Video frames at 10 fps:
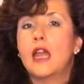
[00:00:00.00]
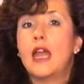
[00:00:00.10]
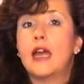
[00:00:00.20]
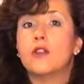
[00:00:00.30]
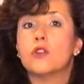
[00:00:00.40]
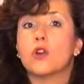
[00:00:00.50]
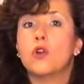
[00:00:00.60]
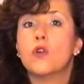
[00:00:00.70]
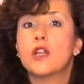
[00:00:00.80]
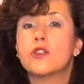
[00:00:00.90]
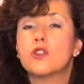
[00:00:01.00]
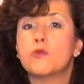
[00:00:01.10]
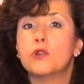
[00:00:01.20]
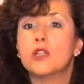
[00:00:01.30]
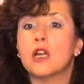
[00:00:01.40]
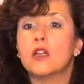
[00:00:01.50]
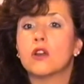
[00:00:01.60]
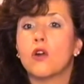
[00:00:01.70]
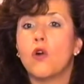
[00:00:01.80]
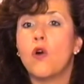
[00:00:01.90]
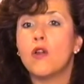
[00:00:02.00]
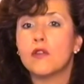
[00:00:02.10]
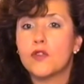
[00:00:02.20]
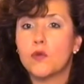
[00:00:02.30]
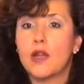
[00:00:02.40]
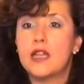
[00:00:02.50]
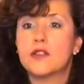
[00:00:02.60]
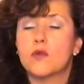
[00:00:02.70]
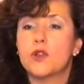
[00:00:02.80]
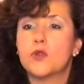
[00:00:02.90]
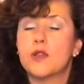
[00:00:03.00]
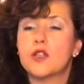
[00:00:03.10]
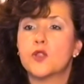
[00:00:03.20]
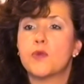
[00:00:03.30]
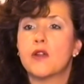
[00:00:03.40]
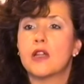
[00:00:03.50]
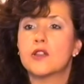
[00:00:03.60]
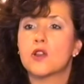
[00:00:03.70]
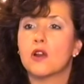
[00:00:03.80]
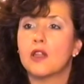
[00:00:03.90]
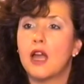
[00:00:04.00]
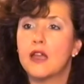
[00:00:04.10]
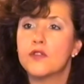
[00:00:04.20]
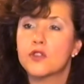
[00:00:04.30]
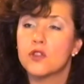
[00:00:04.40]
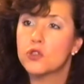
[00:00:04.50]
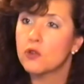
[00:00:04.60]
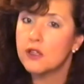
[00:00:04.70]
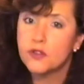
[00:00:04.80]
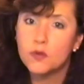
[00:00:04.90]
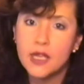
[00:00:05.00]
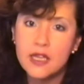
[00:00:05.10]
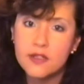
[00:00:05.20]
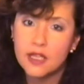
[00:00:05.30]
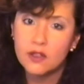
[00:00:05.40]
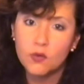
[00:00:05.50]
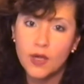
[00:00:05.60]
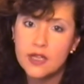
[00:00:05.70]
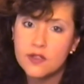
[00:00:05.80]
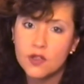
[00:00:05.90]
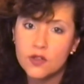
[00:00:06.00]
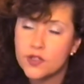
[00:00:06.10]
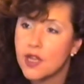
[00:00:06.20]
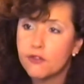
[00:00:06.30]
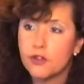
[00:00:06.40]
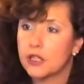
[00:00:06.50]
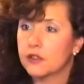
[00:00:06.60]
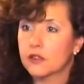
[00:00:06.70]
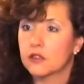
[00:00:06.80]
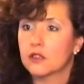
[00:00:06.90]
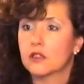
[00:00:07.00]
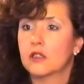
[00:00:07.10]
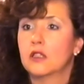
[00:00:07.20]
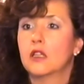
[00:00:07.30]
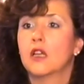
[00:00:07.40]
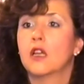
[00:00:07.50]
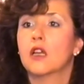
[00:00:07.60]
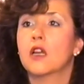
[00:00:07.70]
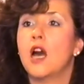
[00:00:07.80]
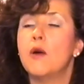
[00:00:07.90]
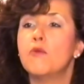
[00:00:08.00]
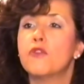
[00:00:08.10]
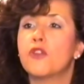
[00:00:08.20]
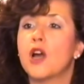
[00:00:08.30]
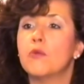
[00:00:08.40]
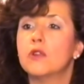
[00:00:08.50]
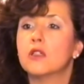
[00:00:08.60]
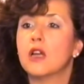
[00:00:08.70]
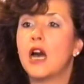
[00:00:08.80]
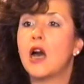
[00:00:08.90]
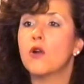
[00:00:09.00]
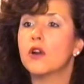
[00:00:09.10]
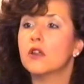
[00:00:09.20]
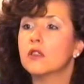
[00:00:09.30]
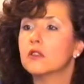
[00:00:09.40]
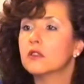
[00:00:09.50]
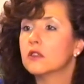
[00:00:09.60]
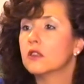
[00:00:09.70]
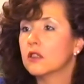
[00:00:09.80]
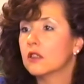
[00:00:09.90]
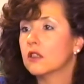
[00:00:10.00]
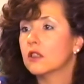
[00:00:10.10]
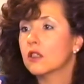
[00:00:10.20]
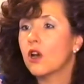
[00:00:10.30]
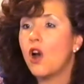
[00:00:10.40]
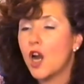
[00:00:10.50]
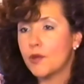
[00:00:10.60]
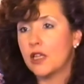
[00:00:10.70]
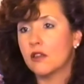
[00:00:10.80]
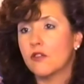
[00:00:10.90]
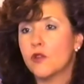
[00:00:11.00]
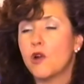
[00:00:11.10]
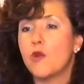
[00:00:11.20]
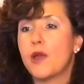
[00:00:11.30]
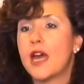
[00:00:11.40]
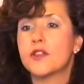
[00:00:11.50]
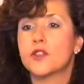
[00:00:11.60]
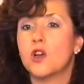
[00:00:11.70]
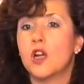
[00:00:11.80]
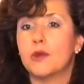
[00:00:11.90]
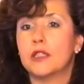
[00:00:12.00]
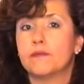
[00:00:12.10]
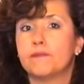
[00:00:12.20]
And according to the Buddha, all of the ways in which we experience our lives, the joyful ways and the ways that are suffering, come from our karma, from our past karma.